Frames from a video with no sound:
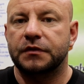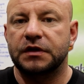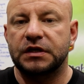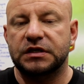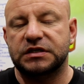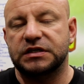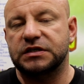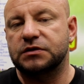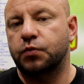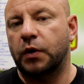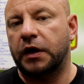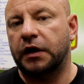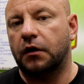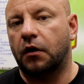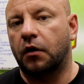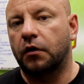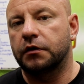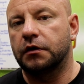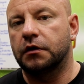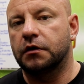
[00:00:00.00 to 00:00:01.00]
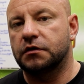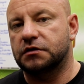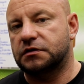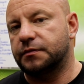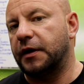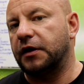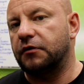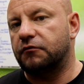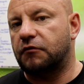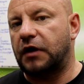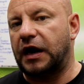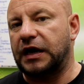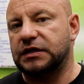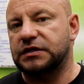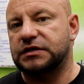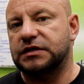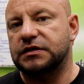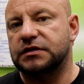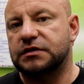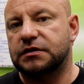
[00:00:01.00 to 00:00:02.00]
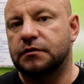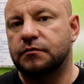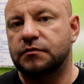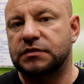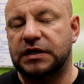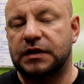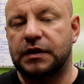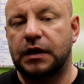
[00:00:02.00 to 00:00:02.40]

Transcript: This is when I learnt about rack systems,